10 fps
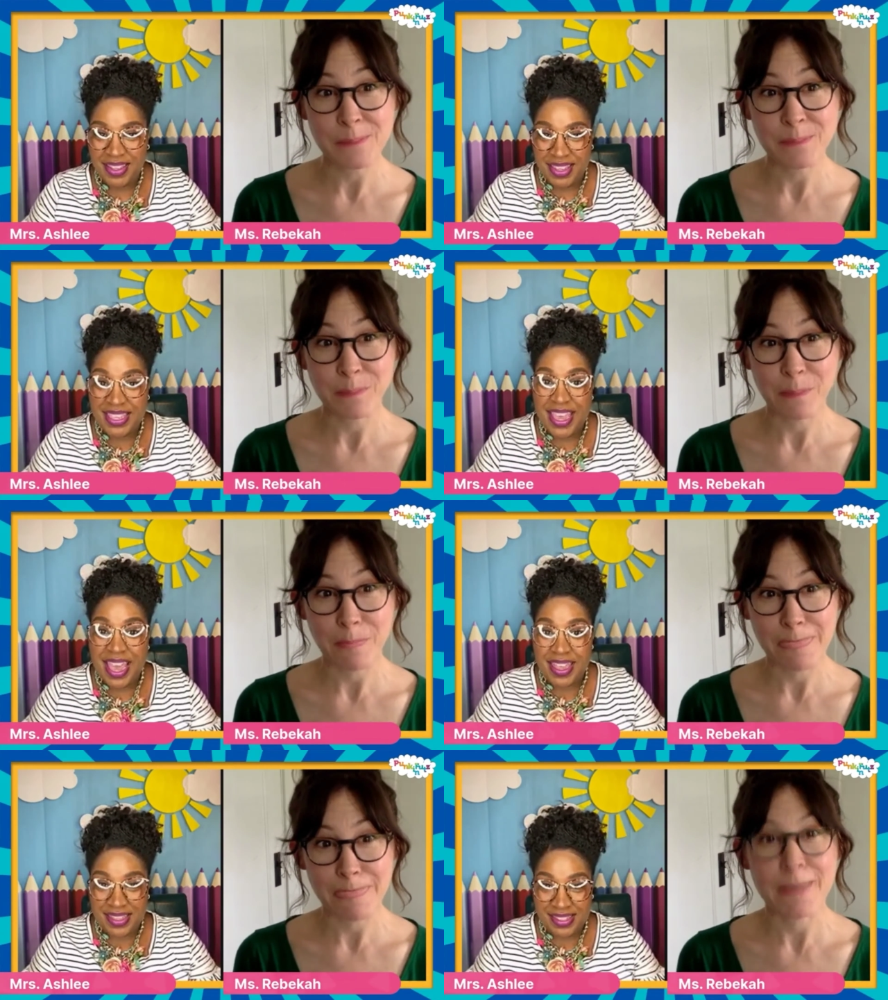
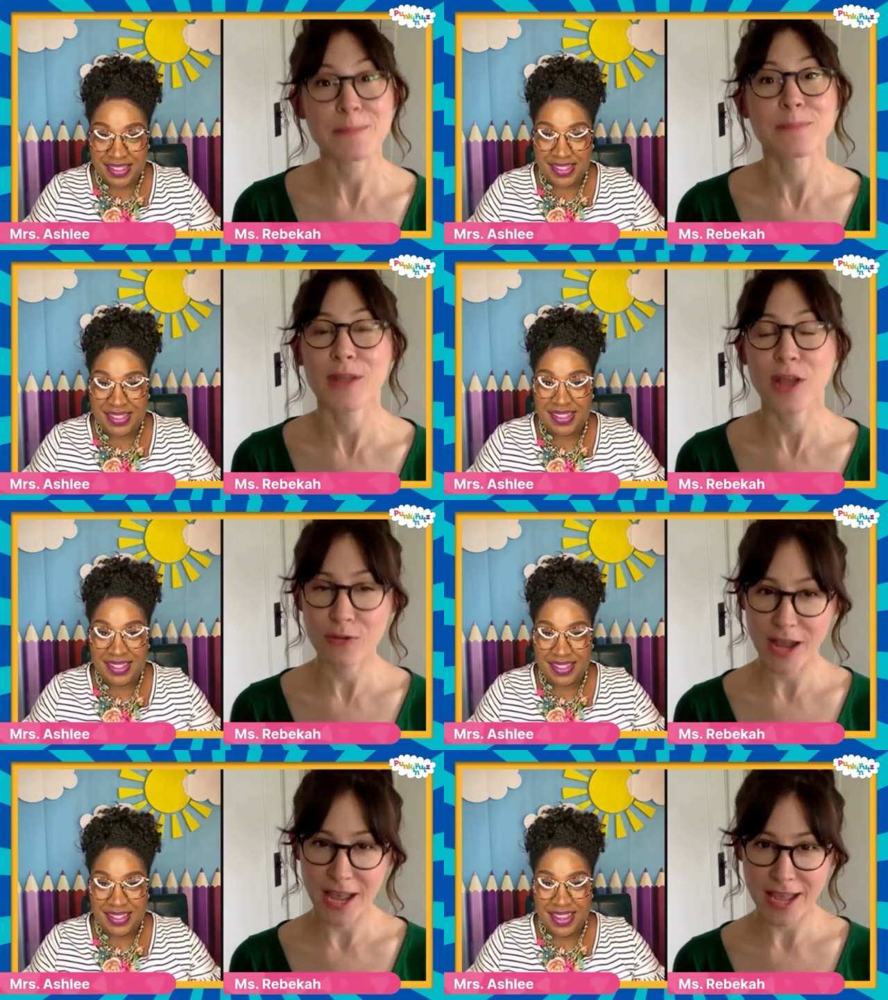Speaker 1: Yes.
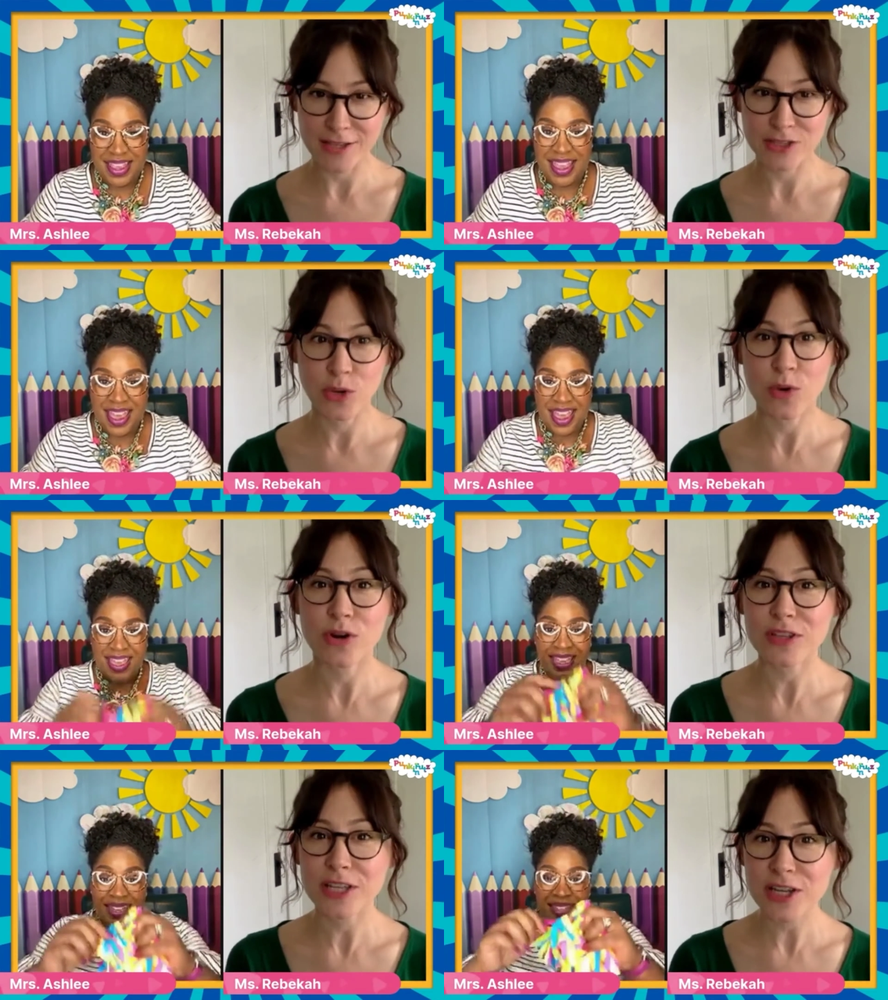Okay. So
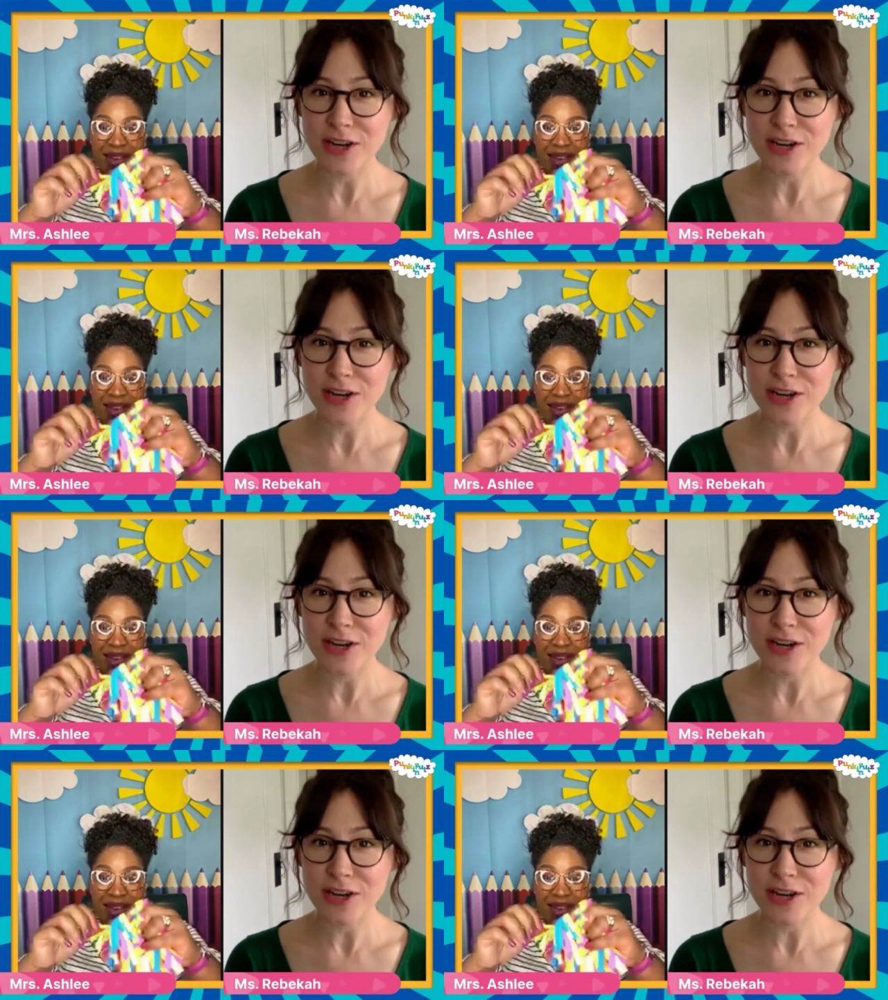earlier,